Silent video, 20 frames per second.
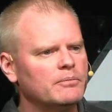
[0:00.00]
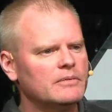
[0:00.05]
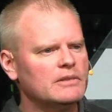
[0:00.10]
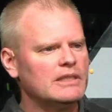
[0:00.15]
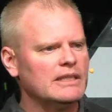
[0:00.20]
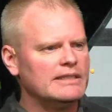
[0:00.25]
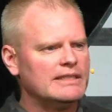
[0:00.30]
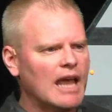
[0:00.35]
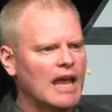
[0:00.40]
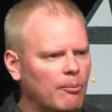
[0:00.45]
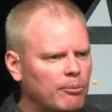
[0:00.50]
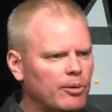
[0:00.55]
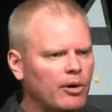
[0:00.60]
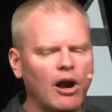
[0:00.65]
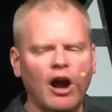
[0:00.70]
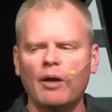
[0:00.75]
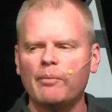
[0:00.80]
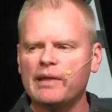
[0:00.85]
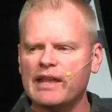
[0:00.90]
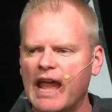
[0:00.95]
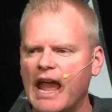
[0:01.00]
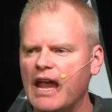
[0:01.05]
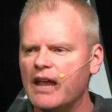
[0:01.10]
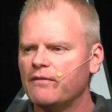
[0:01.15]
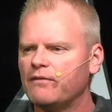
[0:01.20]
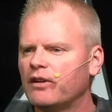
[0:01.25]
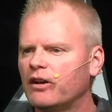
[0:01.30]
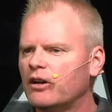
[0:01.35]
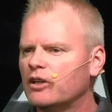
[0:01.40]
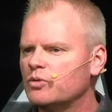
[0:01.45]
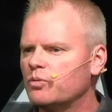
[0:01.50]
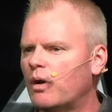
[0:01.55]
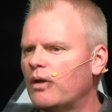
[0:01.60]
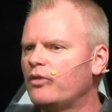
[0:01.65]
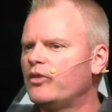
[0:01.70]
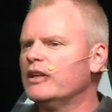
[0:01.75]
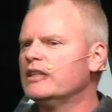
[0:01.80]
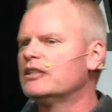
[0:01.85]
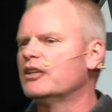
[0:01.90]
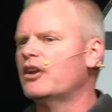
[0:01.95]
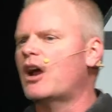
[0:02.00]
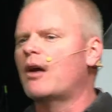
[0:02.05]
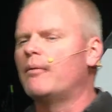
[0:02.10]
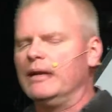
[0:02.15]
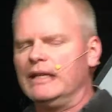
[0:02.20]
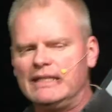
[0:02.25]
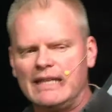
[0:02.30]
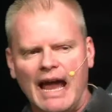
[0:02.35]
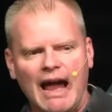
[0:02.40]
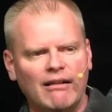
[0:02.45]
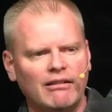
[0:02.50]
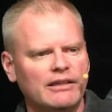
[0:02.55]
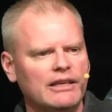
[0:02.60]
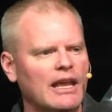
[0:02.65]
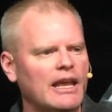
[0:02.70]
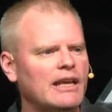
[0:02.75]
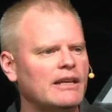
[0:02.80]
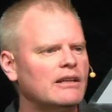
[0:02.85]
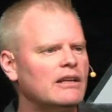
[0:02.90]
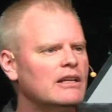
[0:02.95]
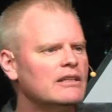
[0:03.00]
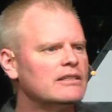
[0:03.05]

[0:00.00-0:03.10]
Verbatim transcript: to temper our behavior, it's one thing to not retaliate,